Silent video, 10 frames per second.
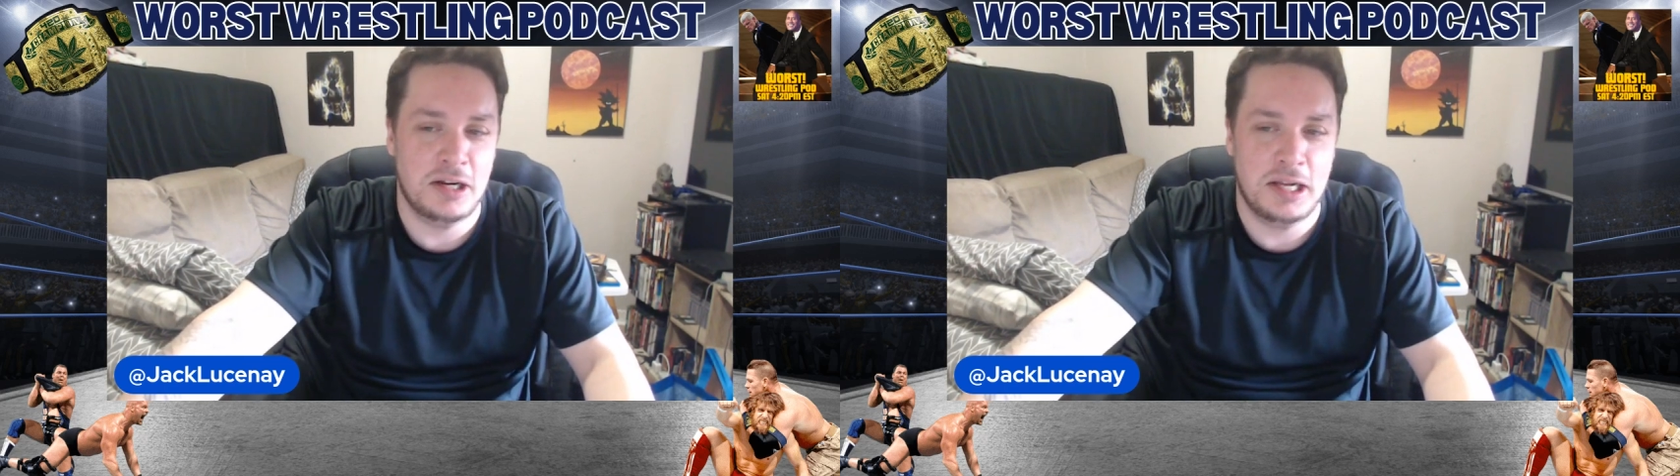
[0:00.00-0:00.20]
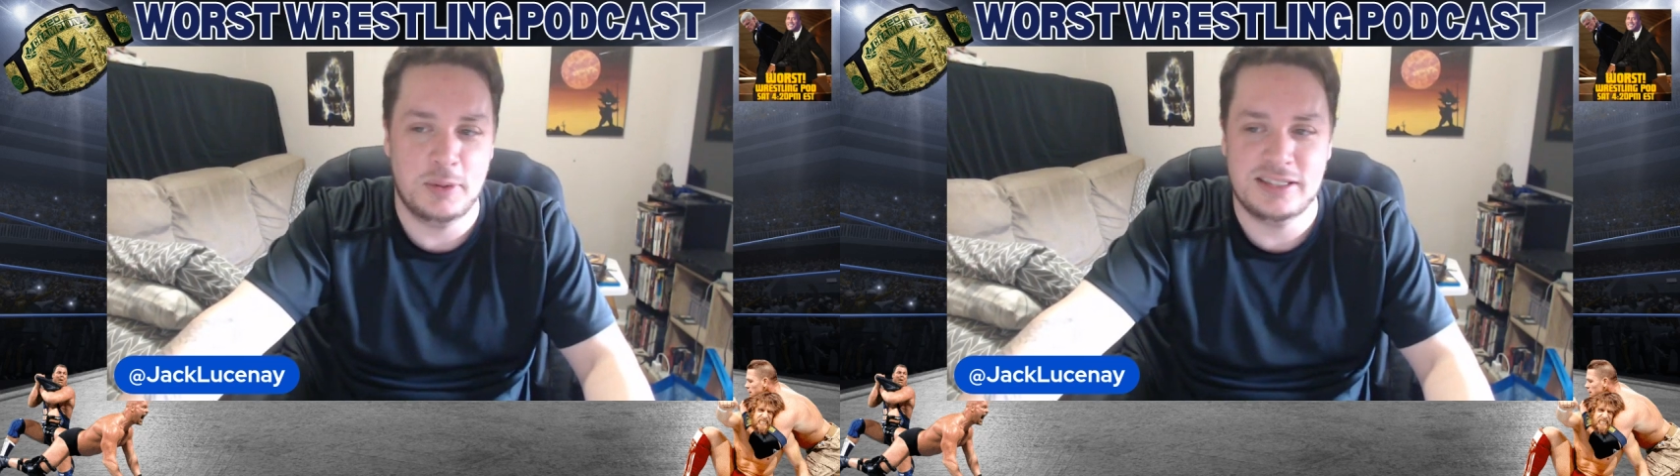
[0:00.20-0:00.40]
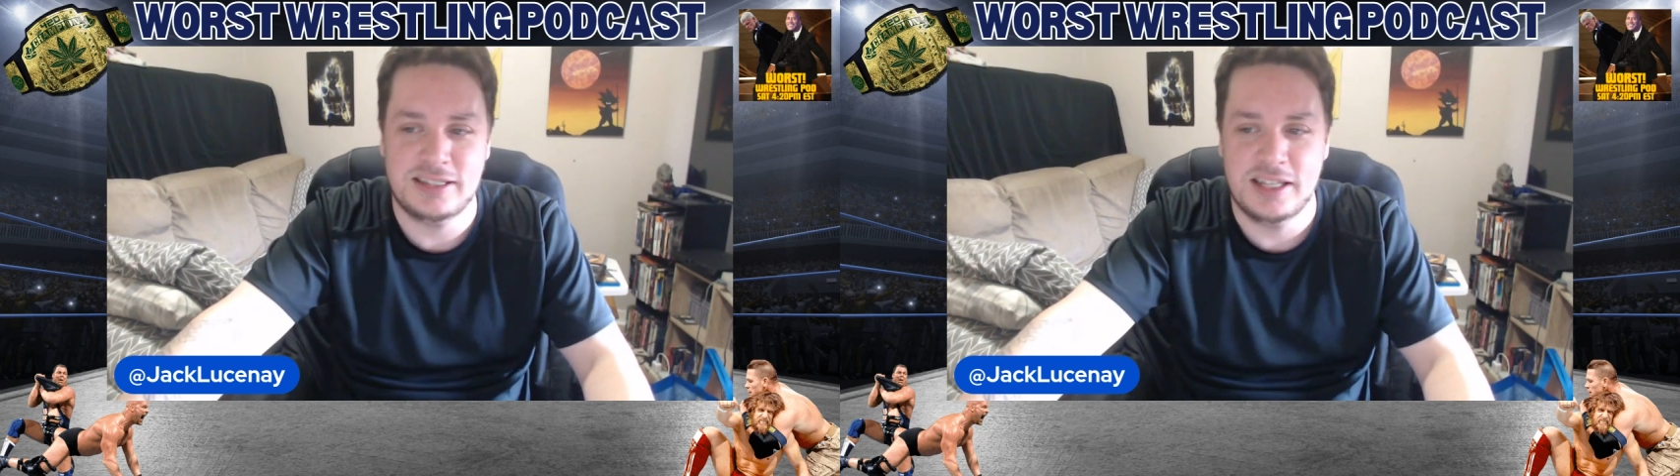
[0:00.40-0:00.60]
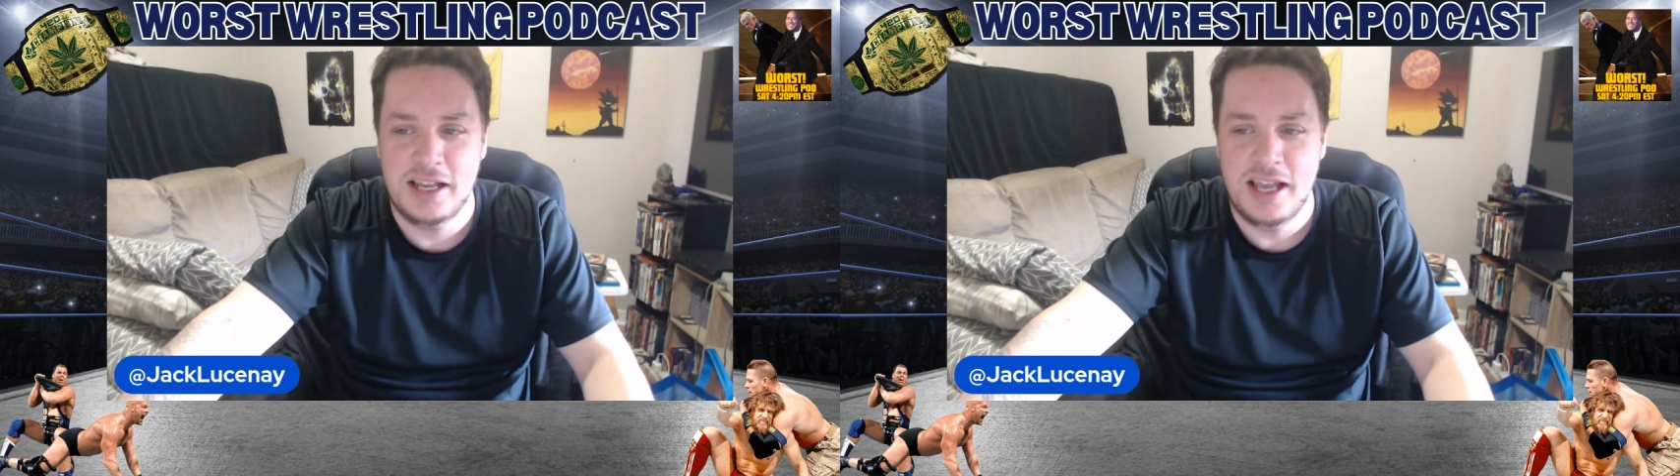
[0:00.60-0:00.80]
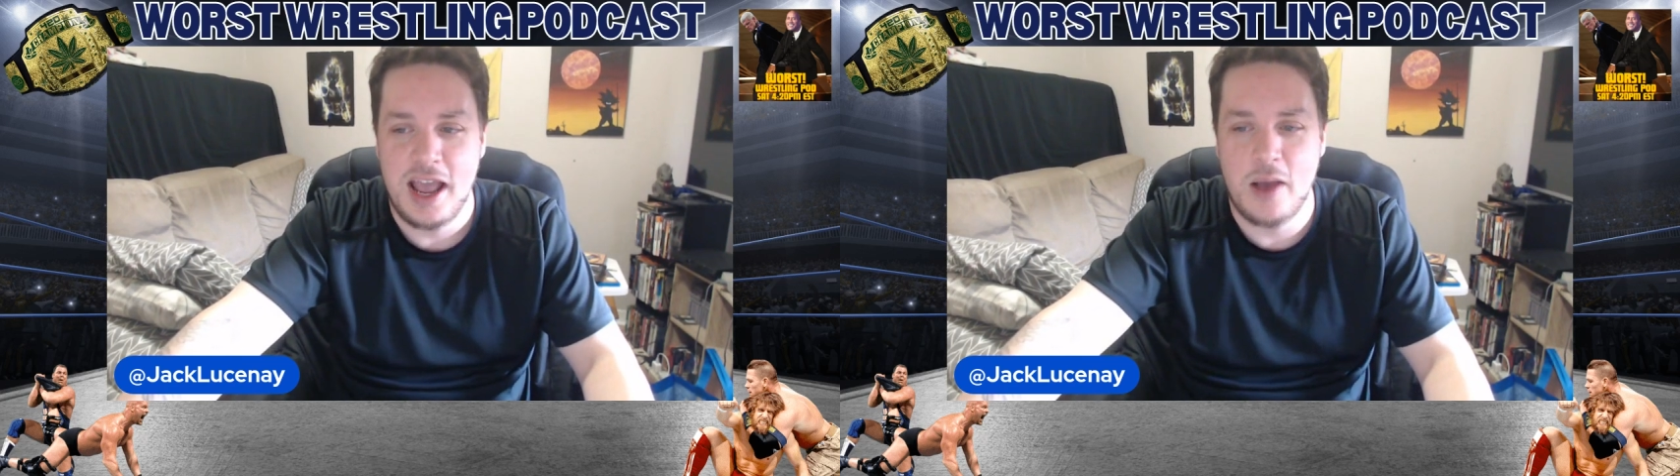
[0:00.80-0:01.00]
And it
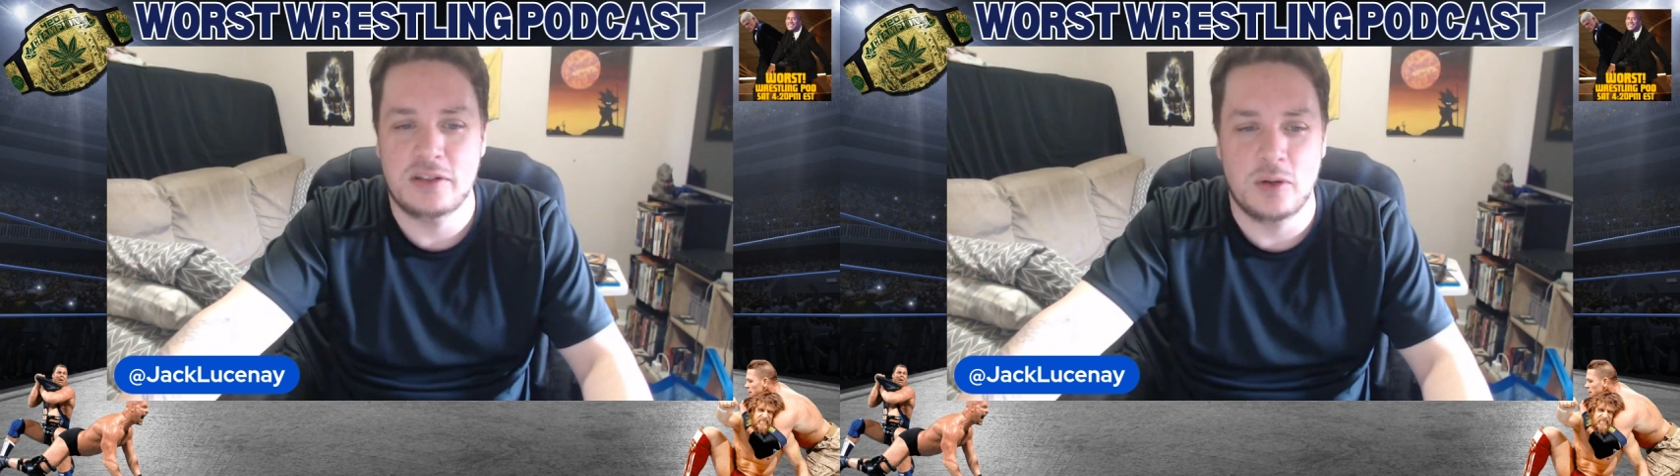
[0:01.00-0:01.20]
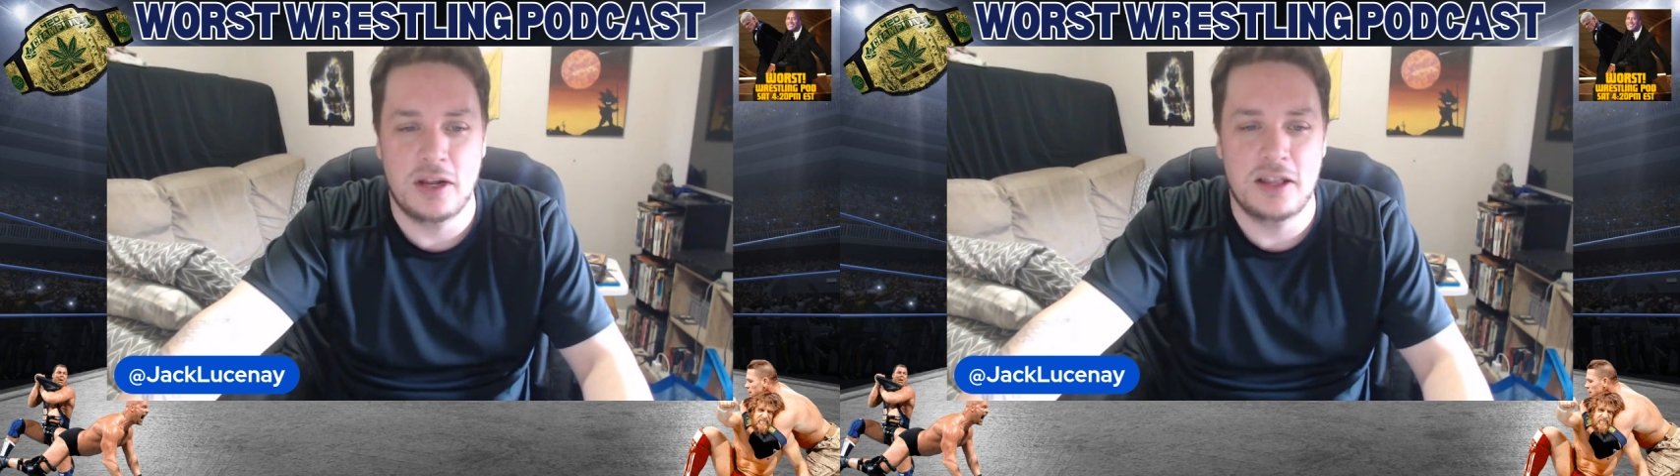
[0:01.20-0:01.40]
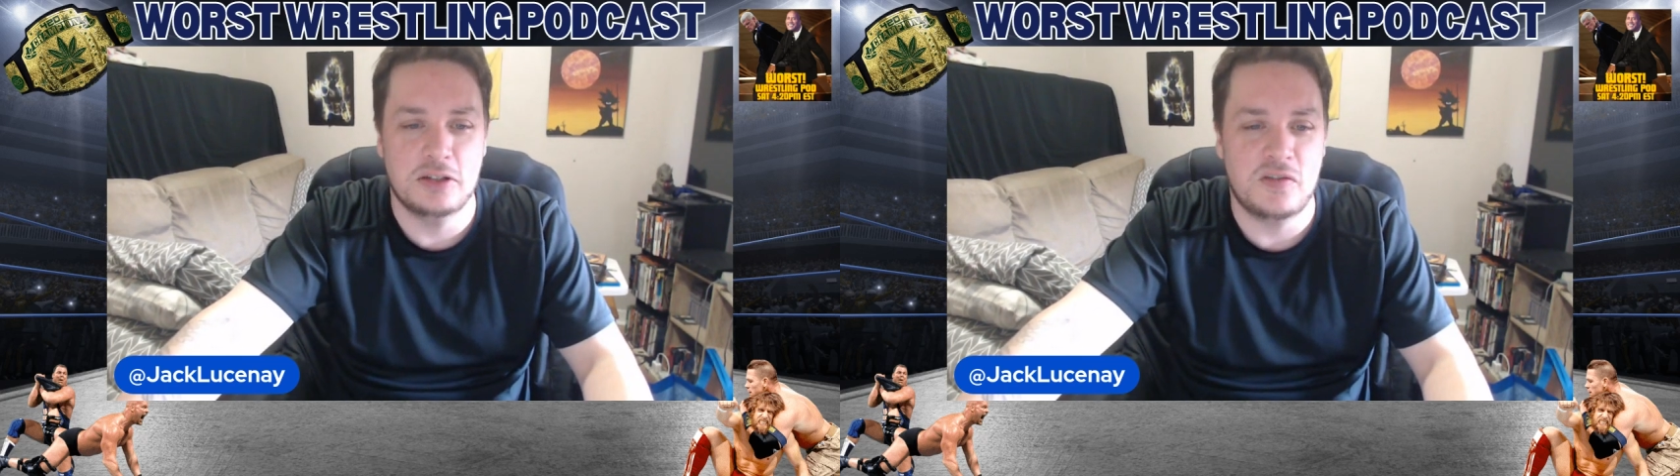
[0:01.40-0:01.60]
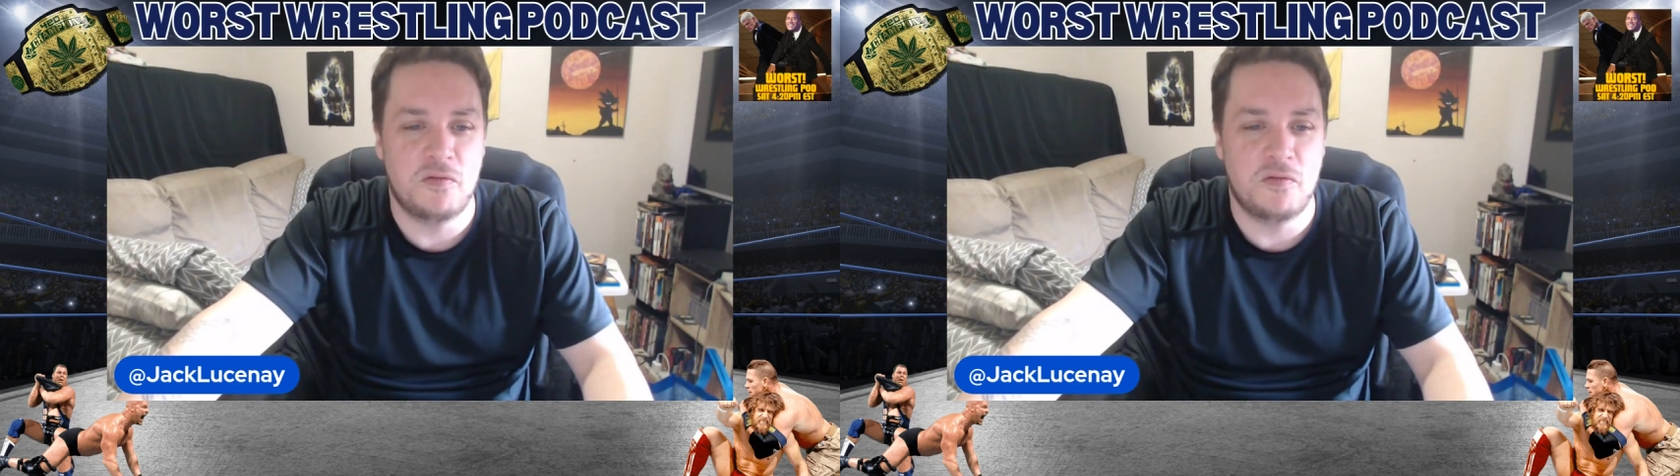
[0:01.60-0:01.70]
was one of those